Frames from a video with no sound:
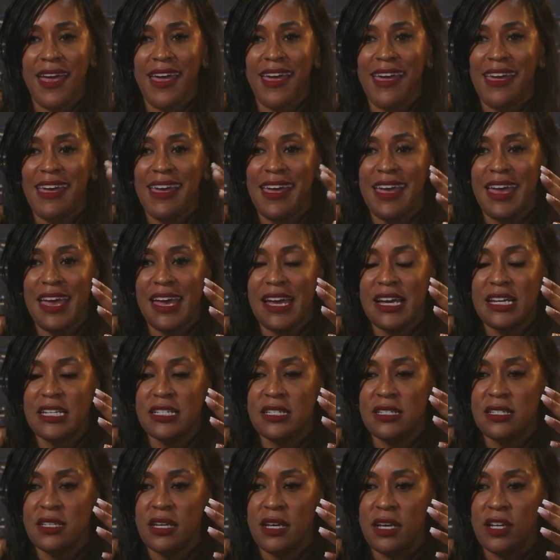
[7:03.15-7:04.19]

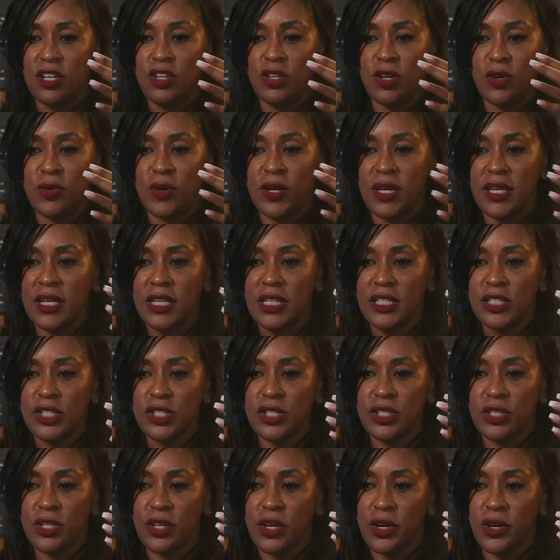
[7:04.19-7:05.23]
And you know, getting to
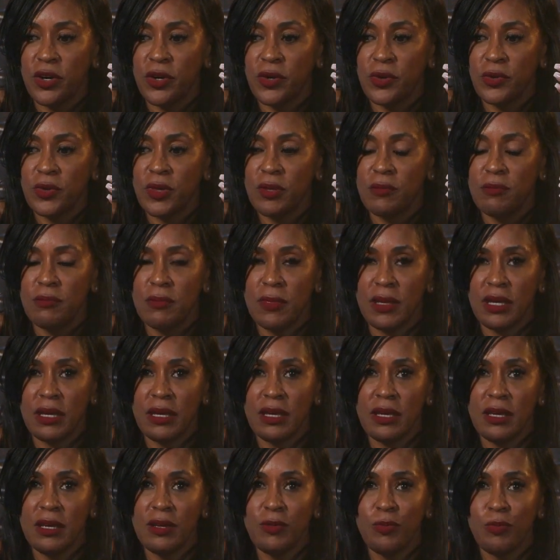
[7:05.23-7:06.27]
know the
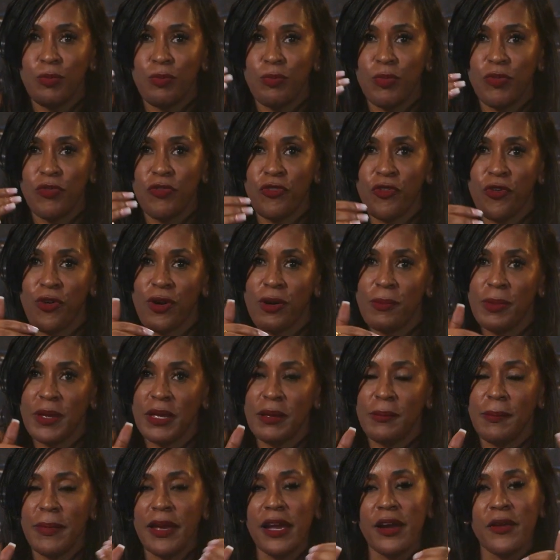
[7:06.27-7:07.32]
me before
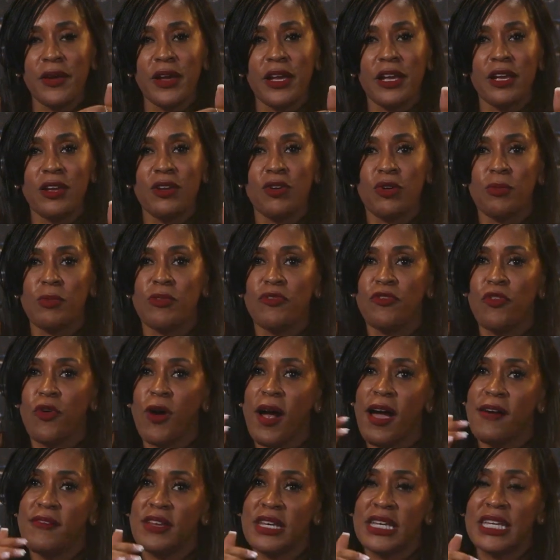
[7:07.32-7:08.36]
being married or before
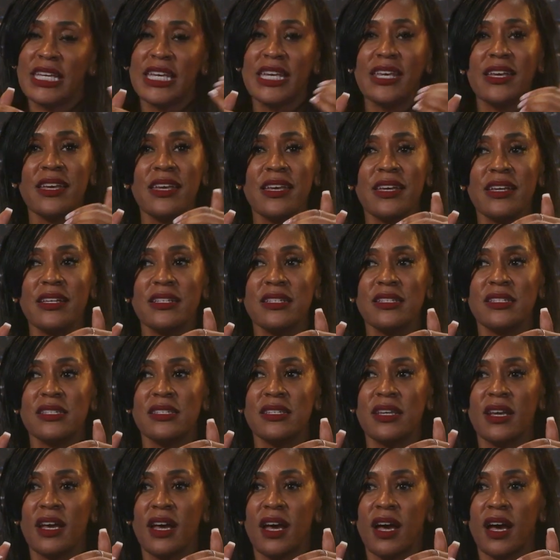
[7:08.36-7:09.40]
having kids
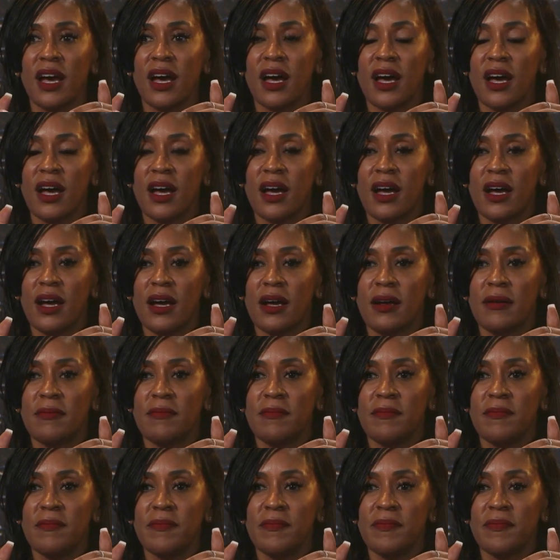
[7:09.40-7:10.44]

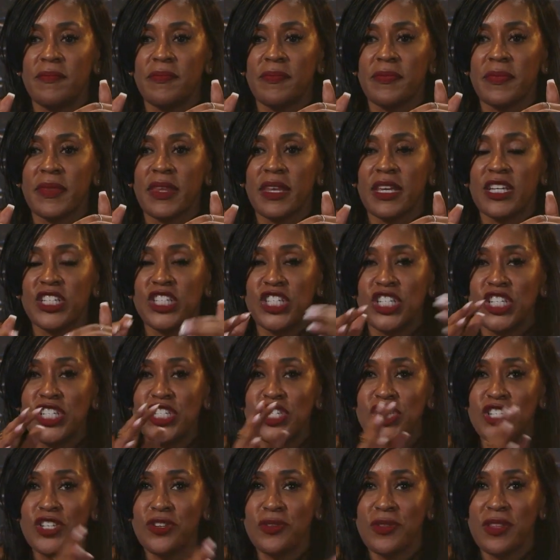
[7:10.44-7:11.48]
um she's
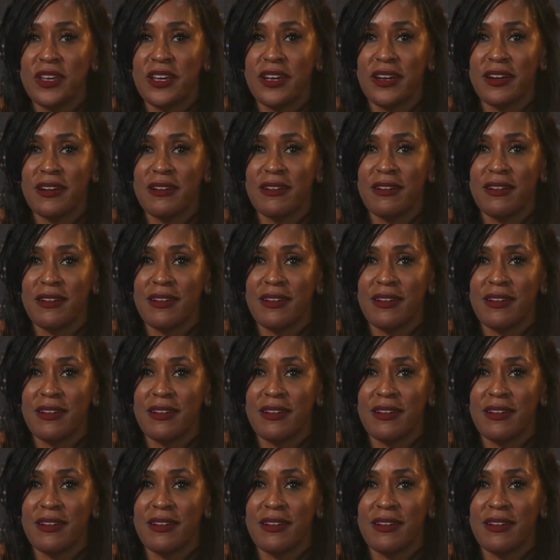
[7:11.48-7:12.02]
still there